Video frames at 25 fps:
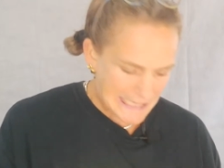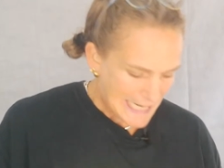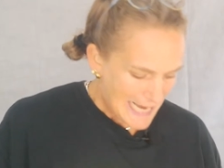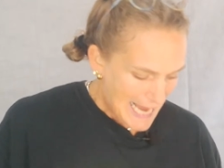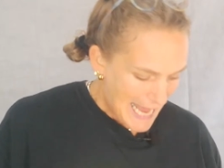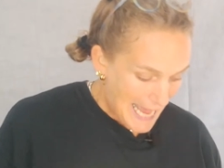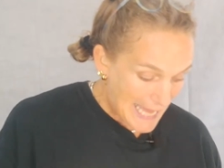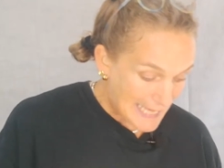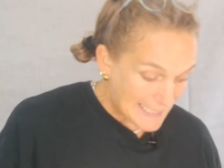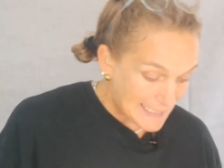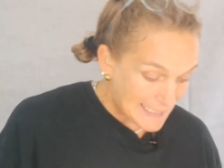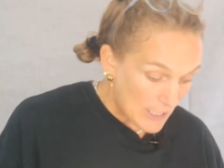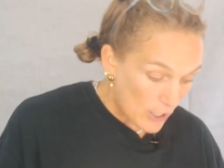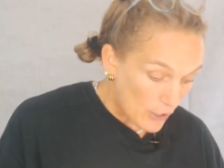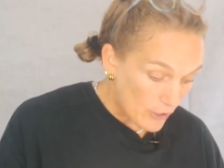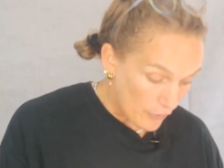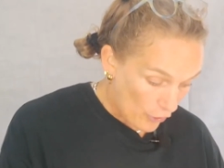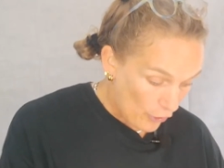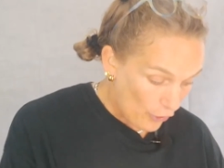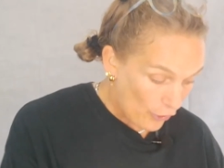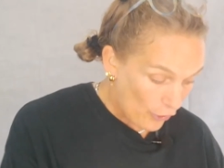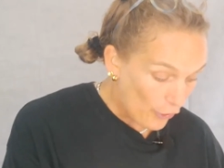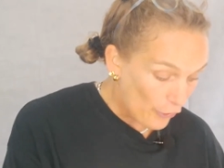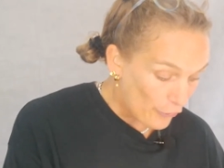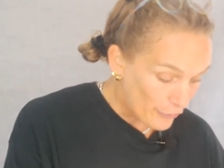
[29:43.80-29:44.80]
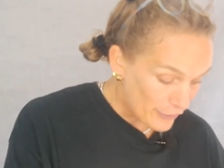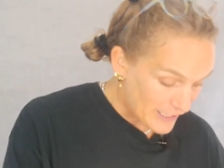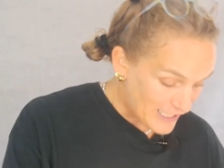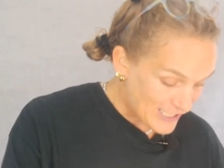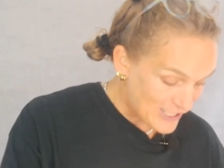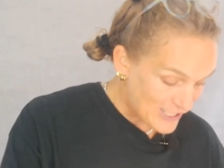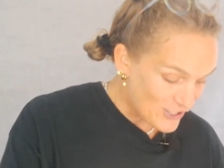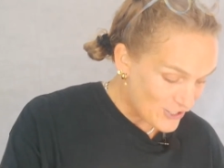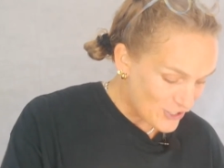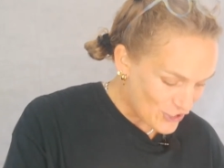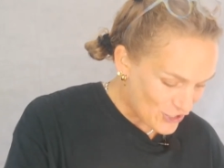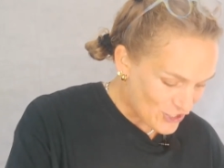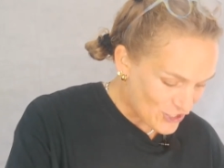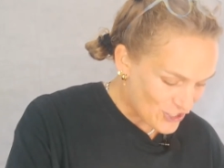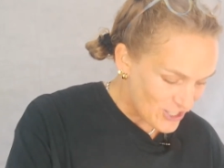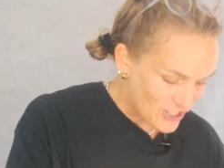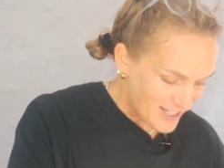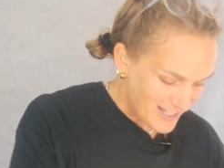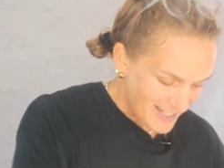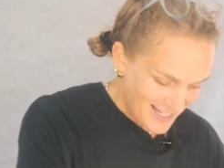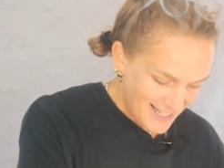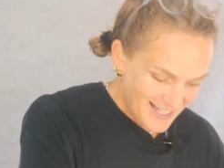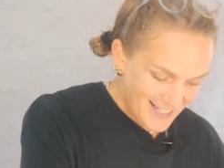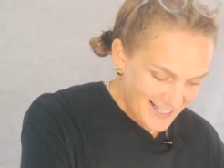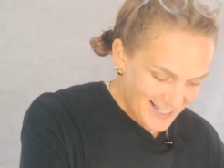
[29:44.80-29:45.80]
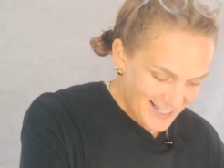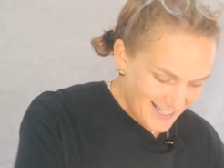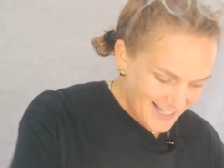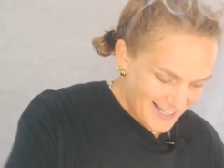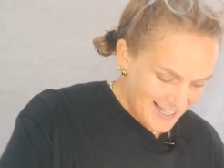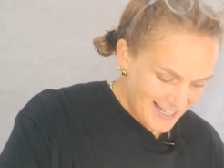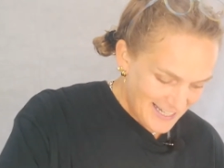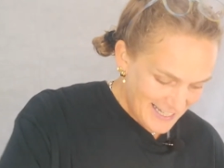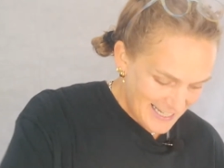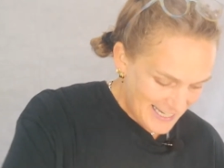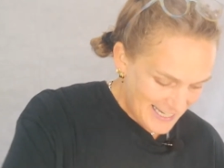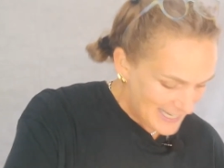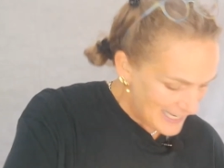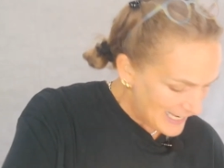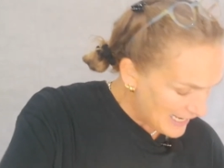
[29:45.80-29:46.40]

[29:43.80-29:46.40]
It brings the sweetness, but it also gives you another texture on